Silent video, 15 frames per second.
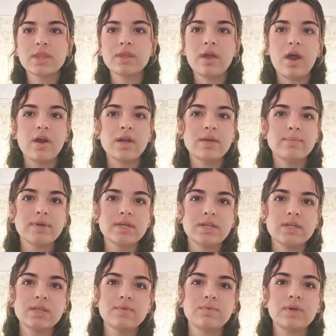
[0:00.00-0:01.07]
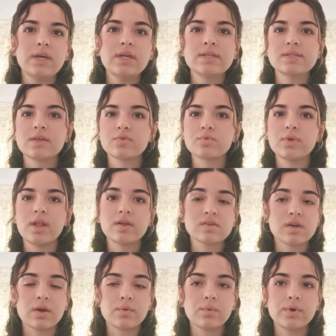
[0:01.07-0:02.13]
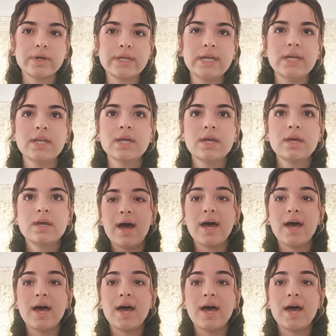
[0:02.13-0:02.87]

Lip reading: They are imaginative kids as well as hardworking,